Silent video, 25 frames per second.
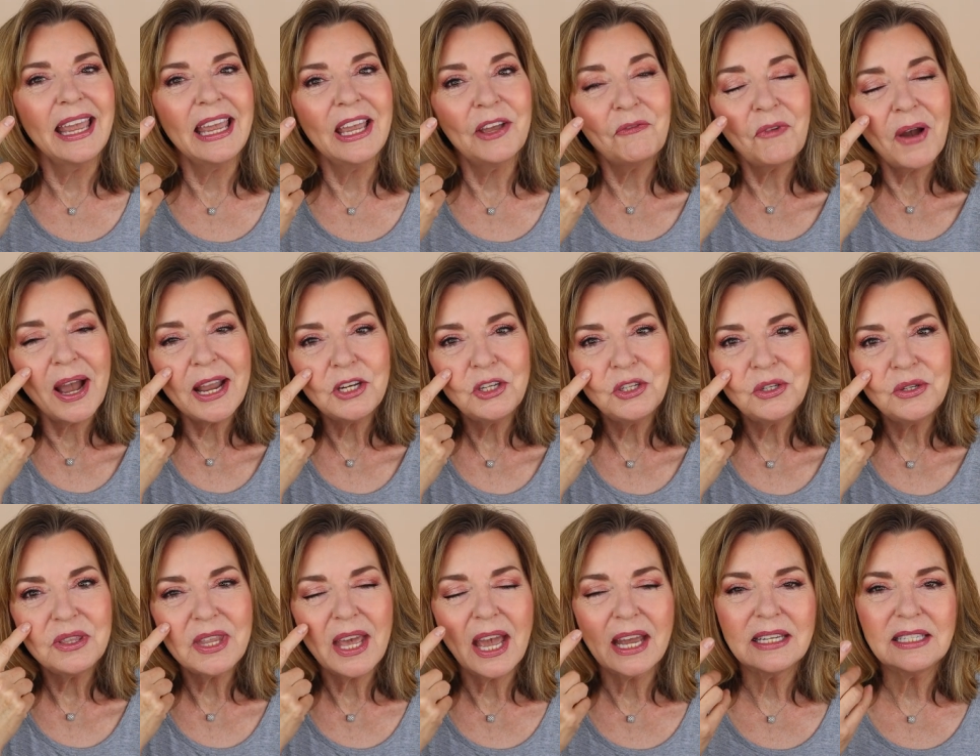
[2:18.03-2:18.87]
If I
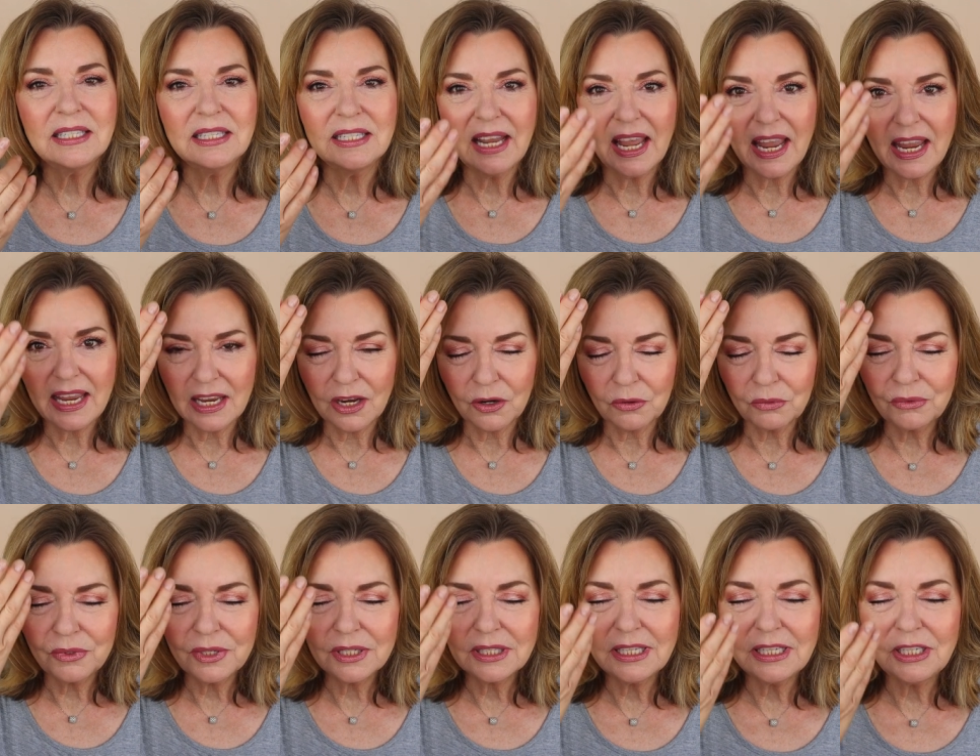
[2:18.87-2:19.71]
do that today,
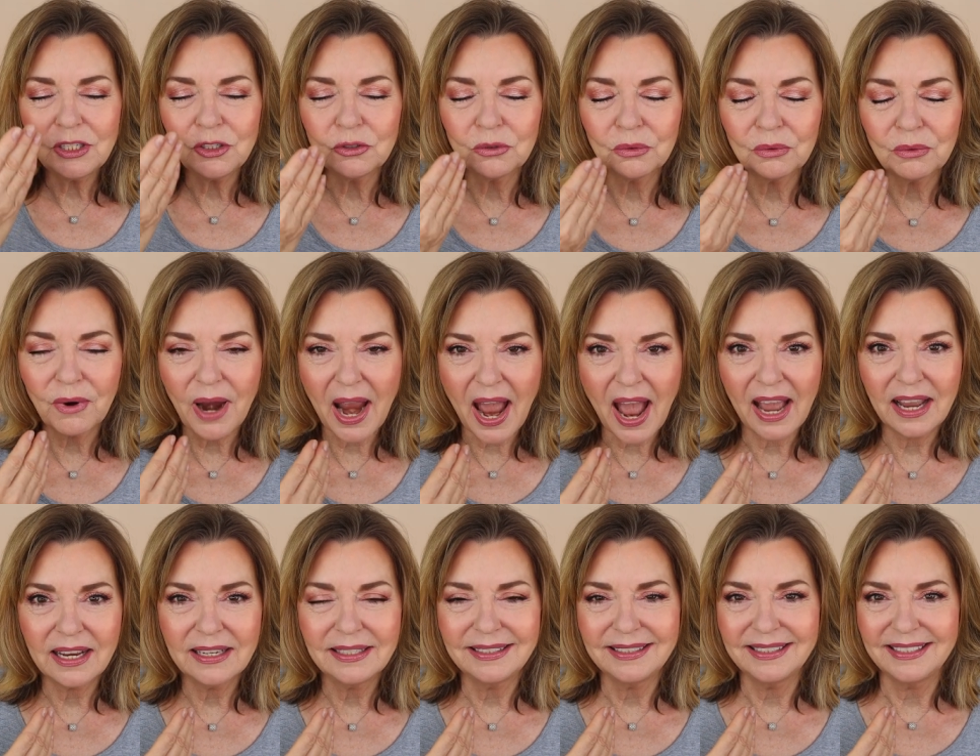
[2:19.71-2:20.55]
it really
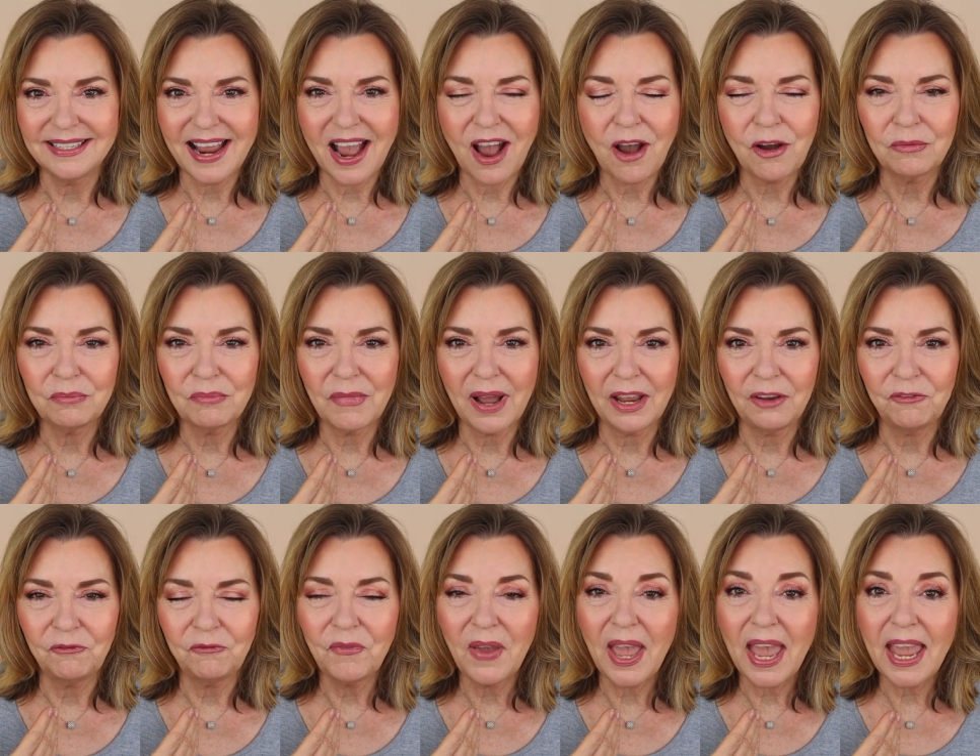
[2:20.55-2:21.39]
drags down
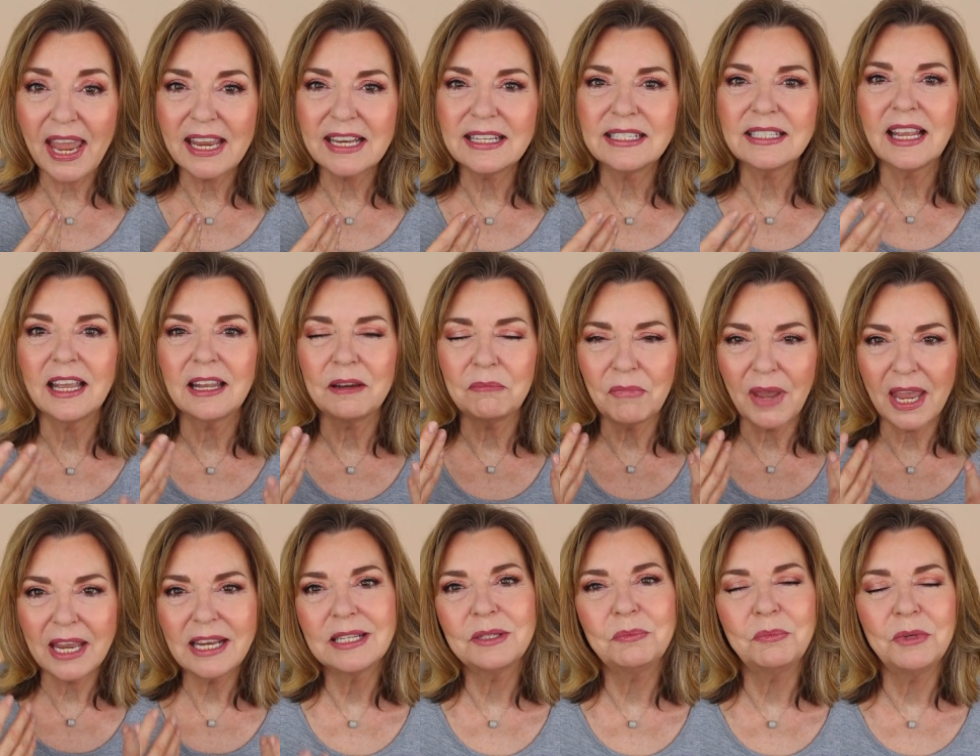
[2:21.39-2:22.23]
my face and
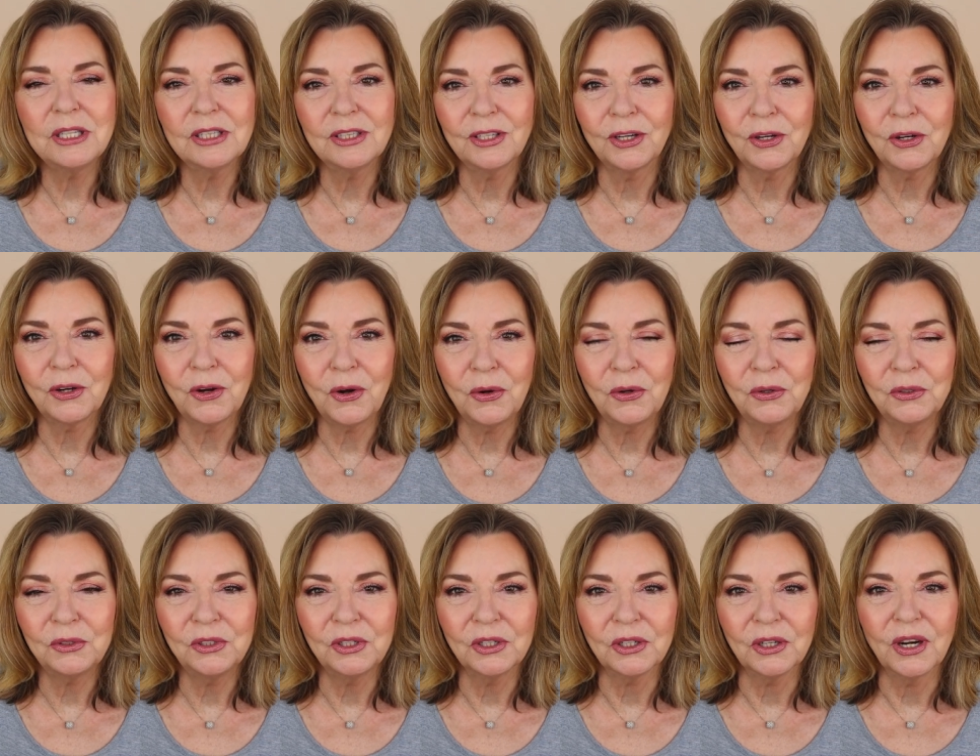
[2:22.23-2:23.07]
makes me look
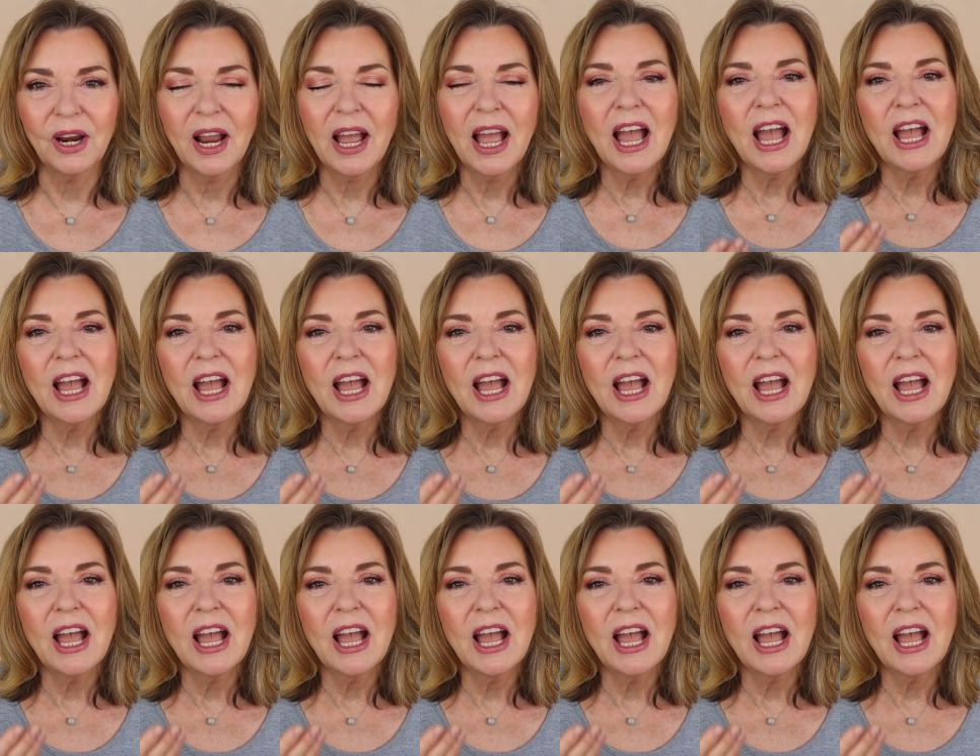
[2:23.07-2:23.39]
older.